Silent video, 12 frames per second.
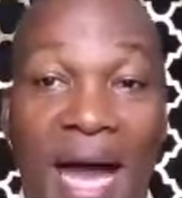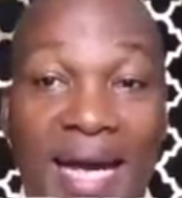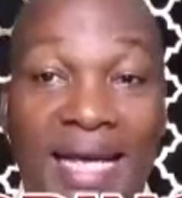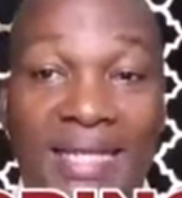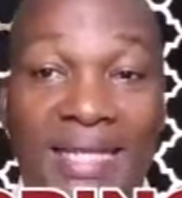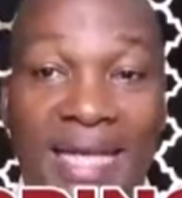
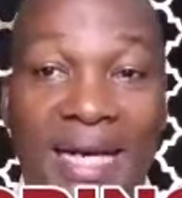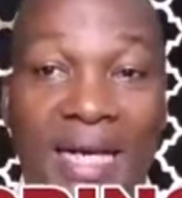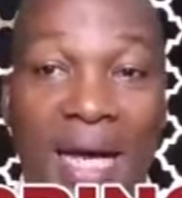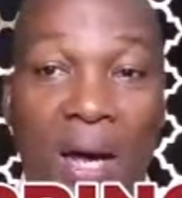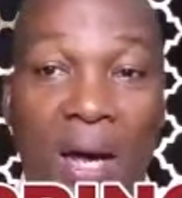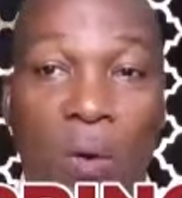
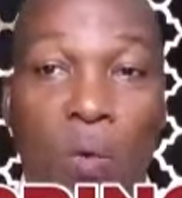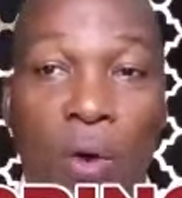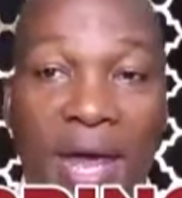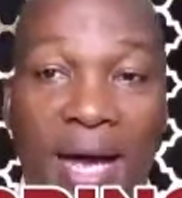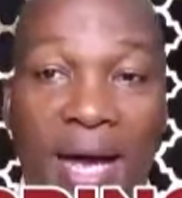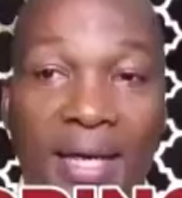understand
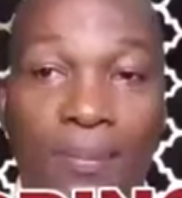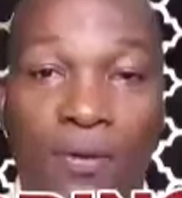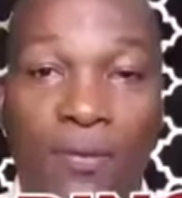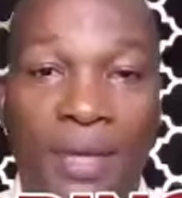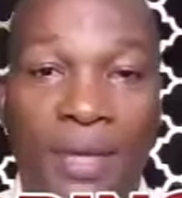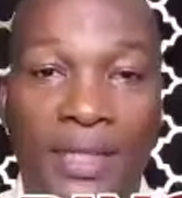where
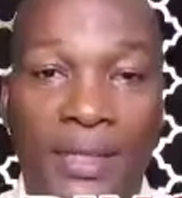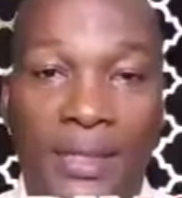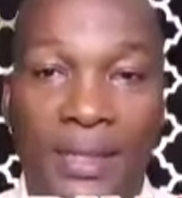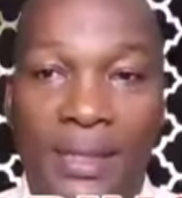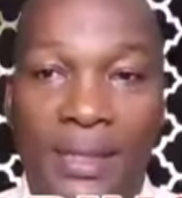improvements